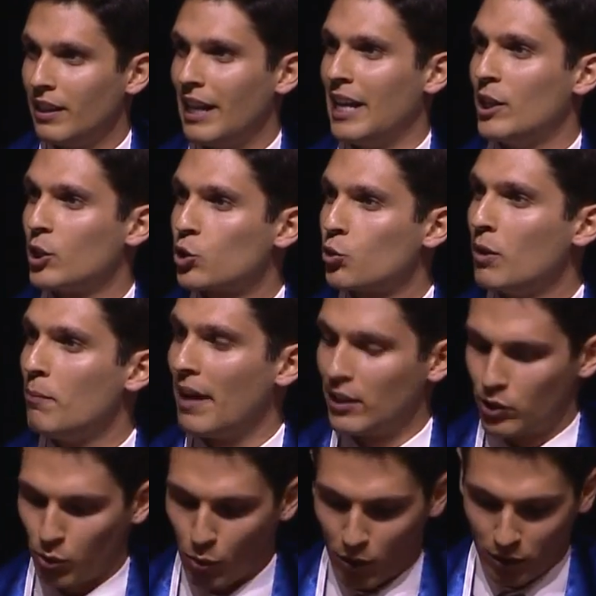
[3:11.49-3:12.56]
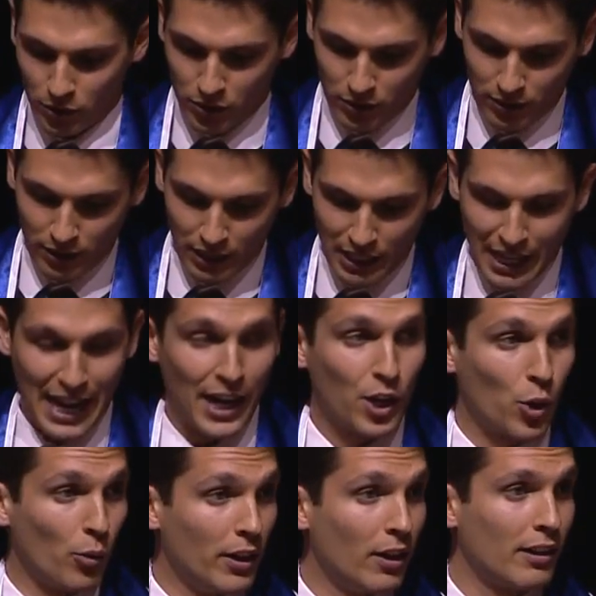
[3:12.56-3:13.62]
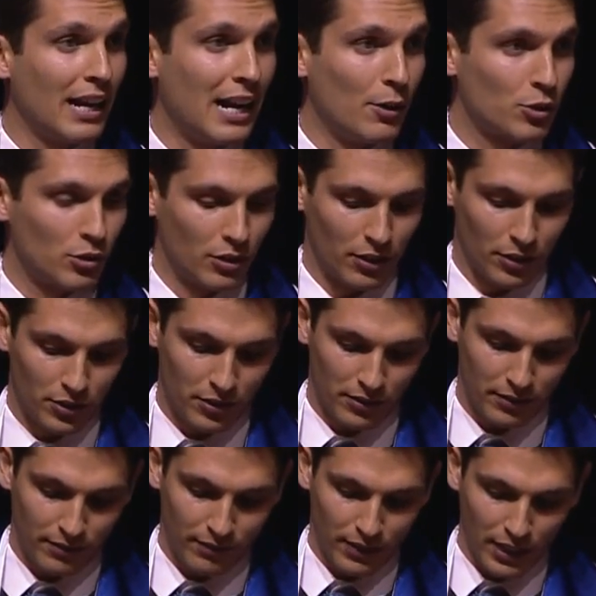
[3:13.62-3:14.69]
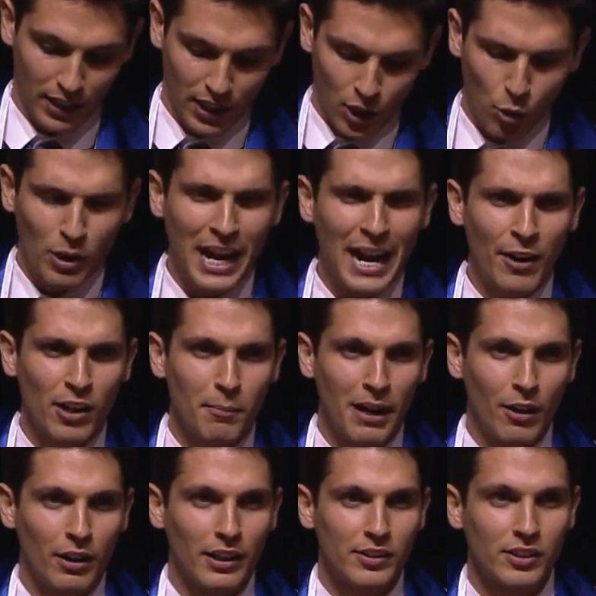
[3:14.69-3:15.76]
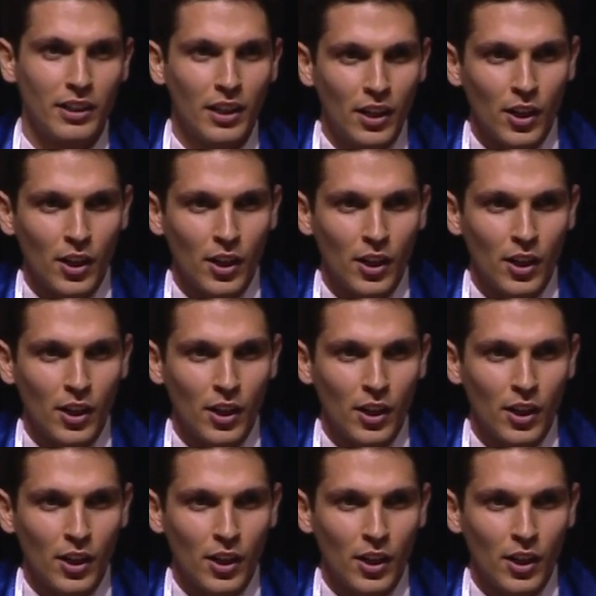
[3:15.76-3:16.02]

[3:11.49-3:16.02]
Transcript: industry mentors, and career counselors who cared about us,